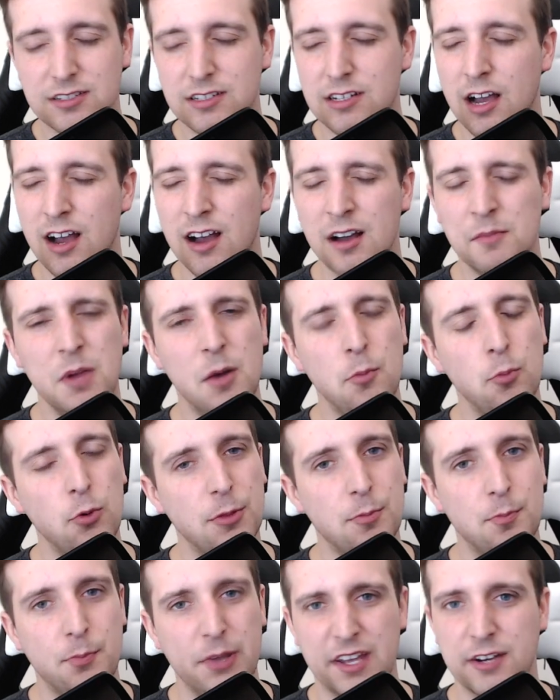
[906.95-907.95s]
Come up
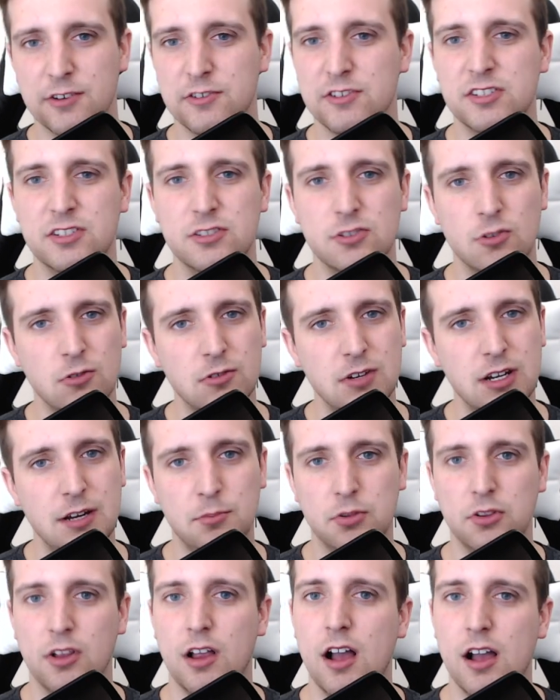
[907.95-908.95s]
with better story
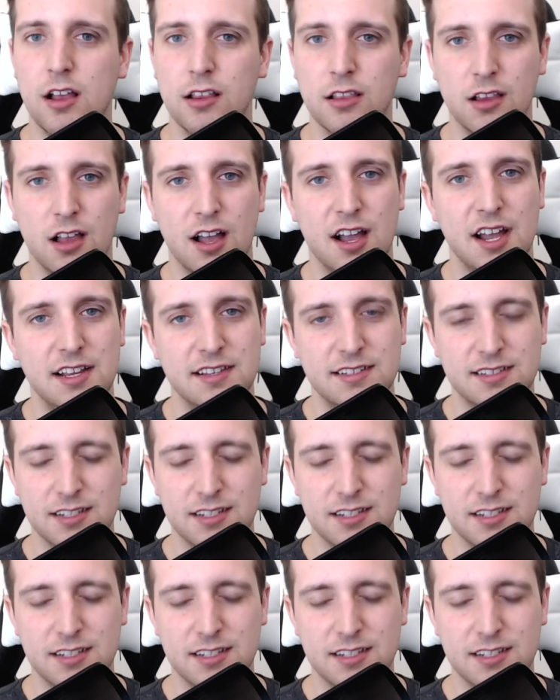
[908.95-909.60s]
plot lines.